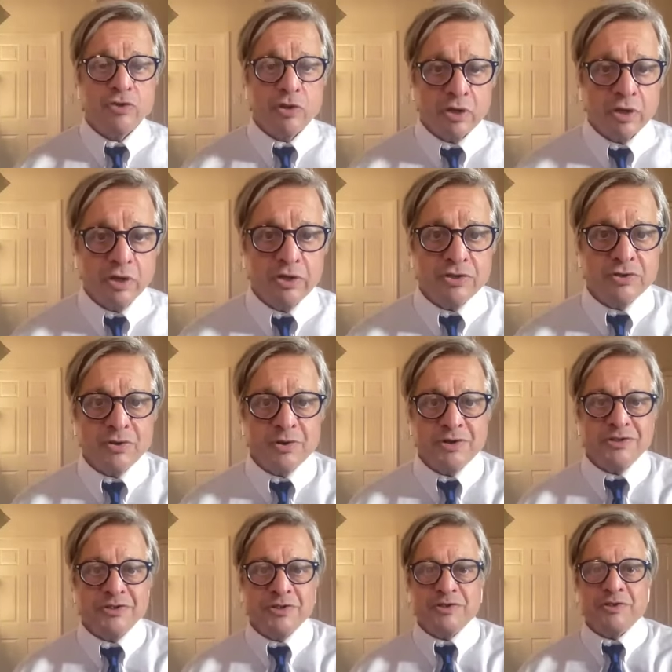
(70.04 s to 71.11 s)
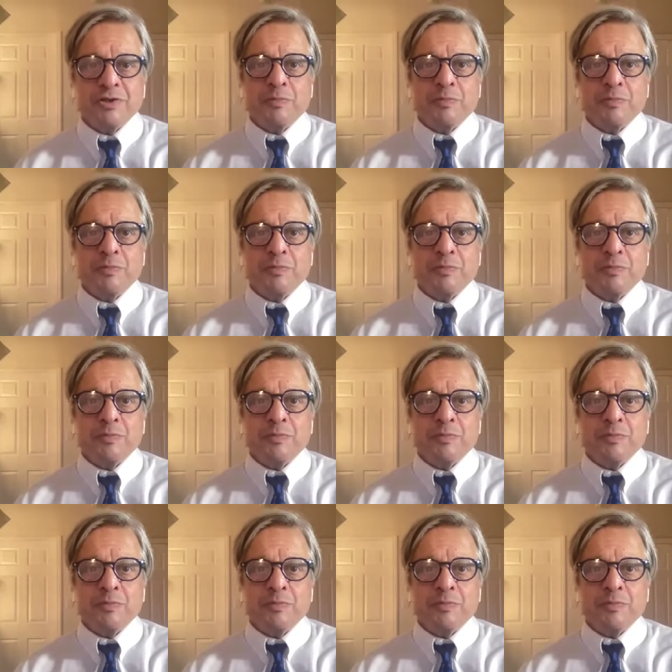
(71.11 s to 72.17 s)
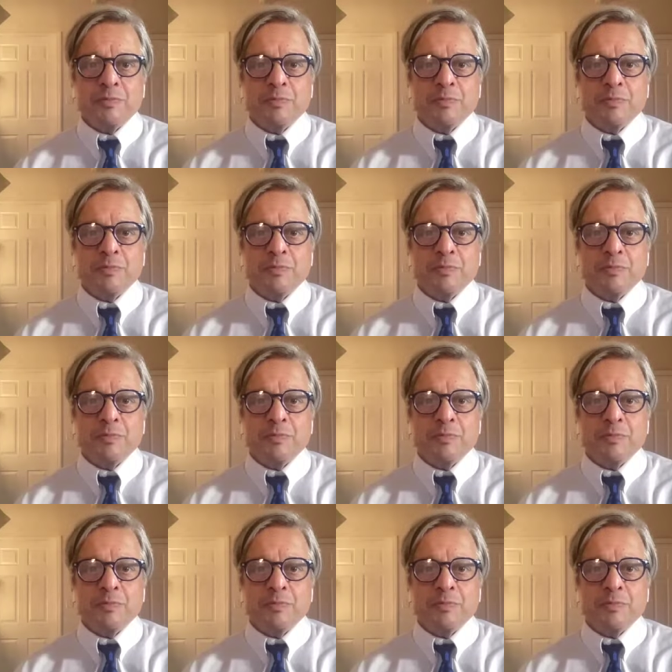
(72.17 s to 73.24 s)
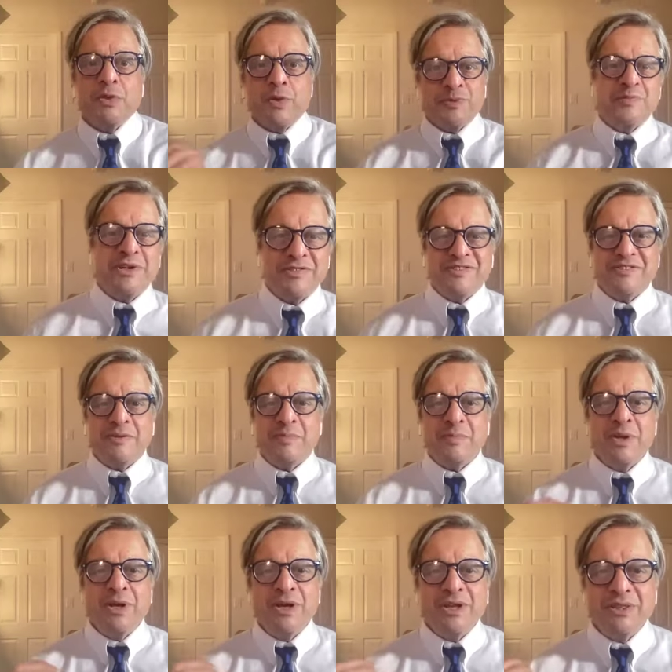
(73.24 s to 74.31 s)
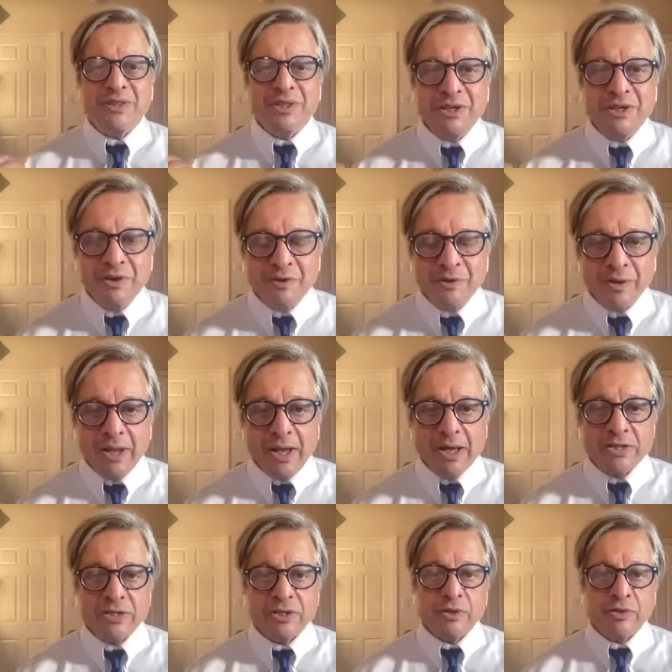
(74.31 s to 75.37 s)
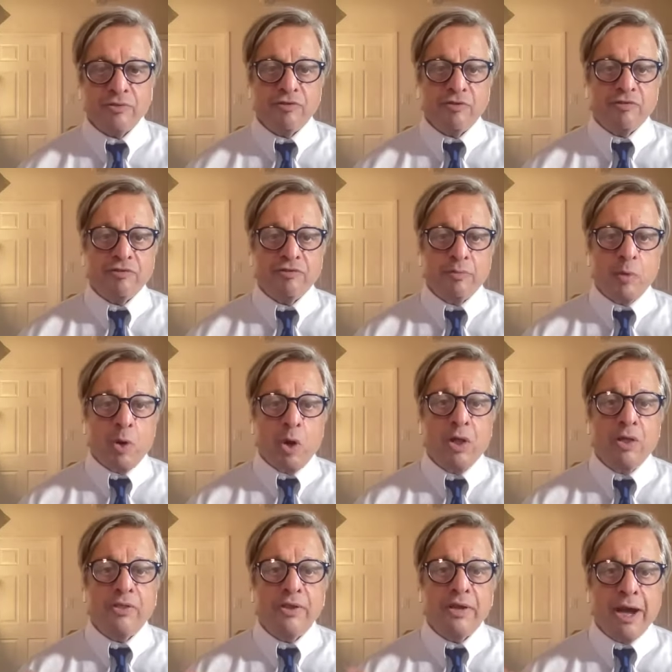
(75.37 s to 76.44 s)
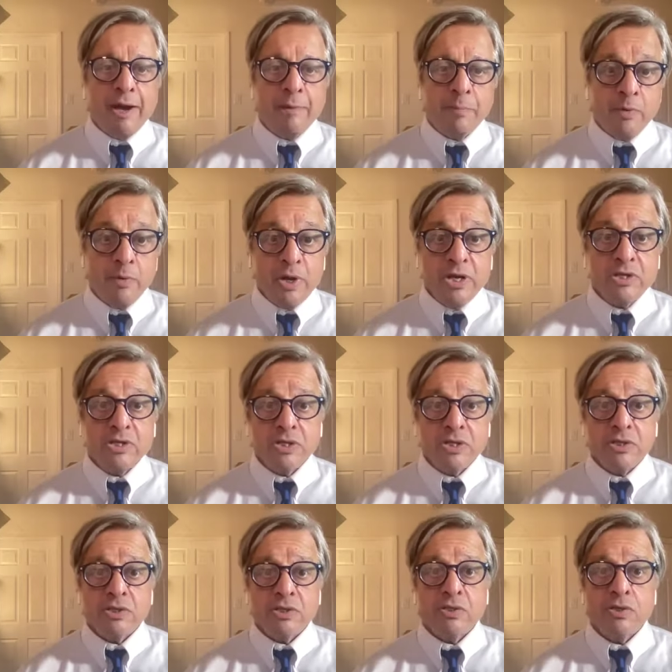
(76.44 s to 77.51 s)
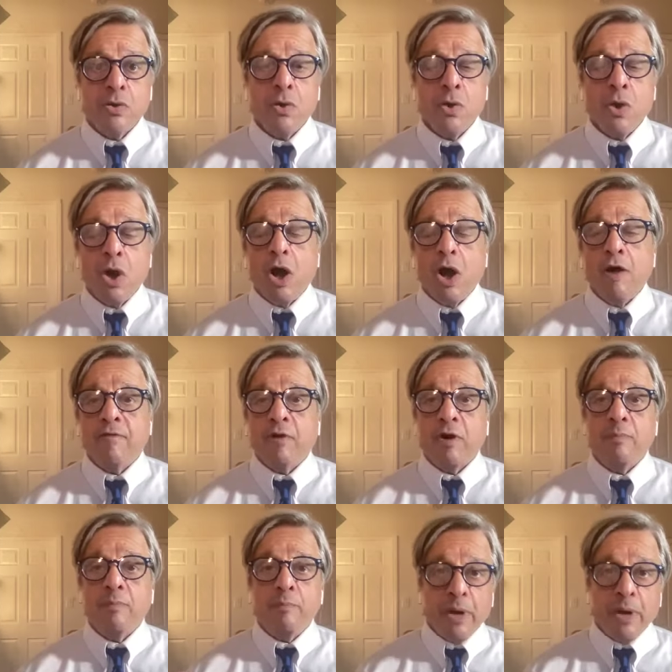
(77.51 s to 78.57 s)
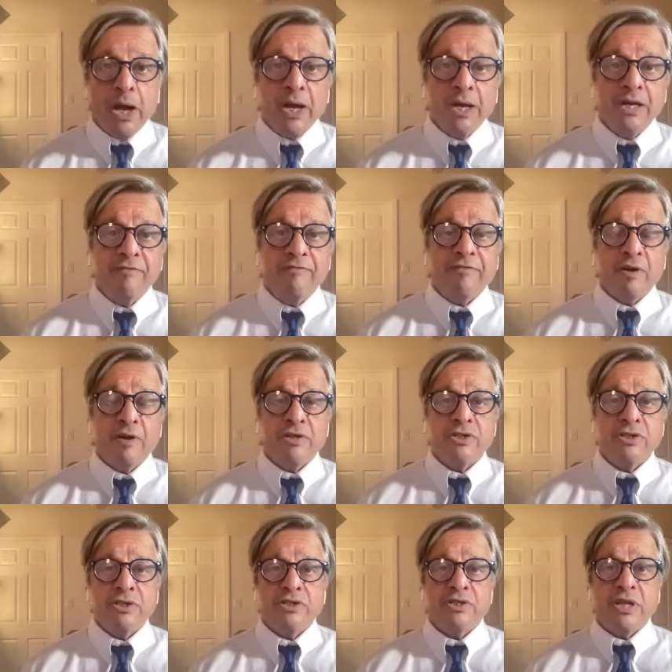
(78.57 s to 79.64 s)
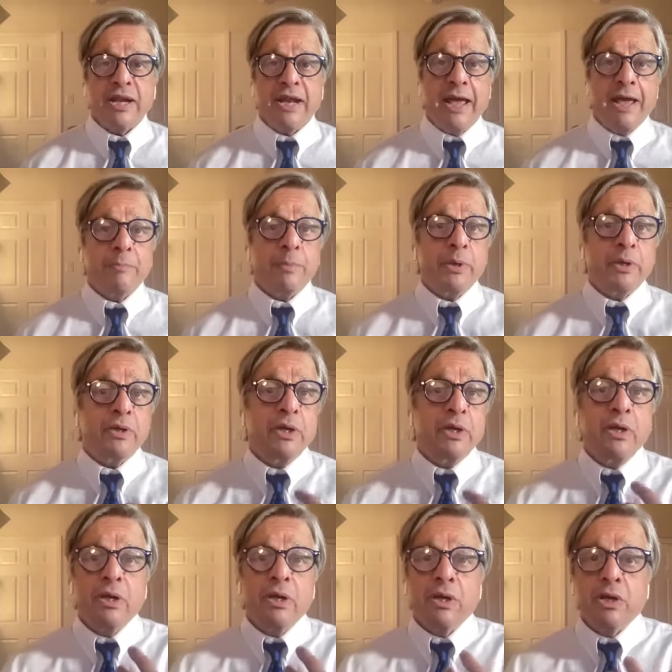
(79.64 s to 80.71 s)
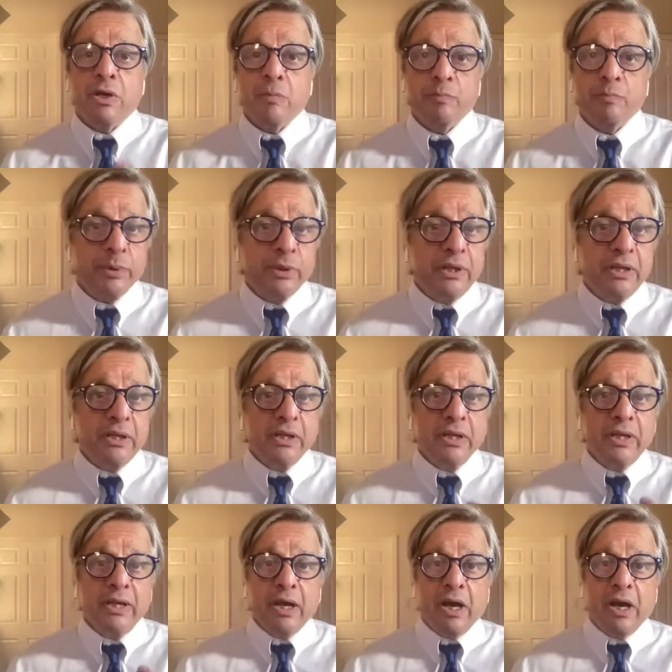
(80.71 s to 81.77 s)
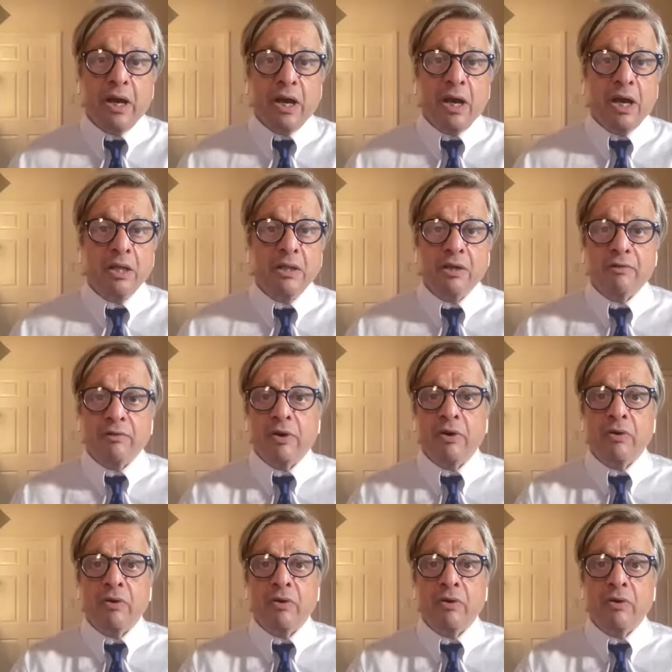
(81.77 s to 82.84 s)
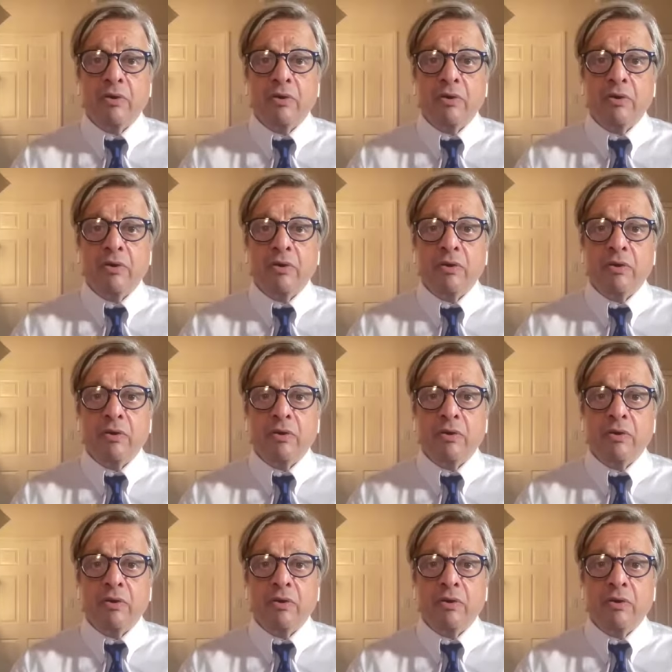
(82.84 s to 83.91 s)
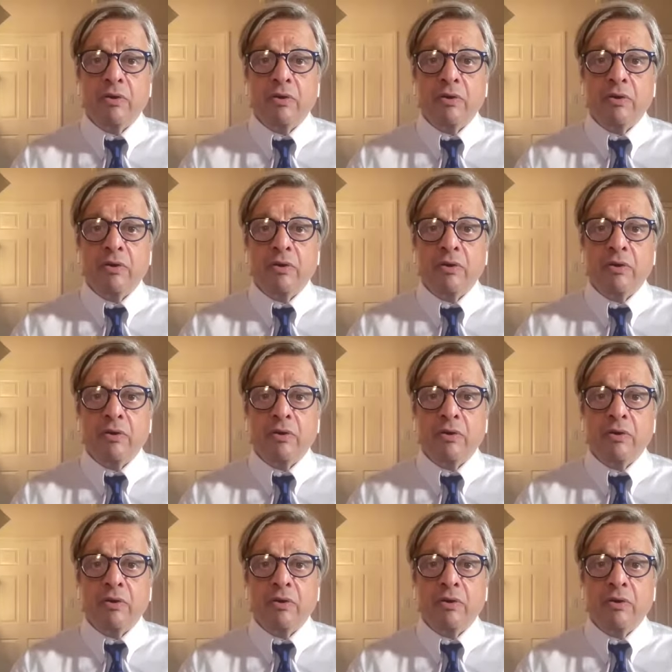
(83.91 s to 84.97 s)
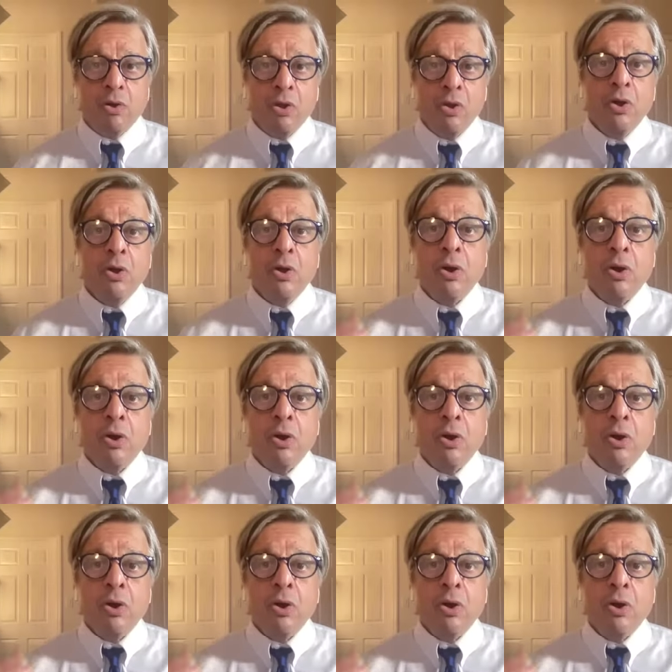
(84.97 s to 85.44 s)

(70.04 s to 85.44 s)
circulatory system or the respiratory system, the digestive system, the neurological system, all the operations of our body functions that happen completely on their own without our input or our control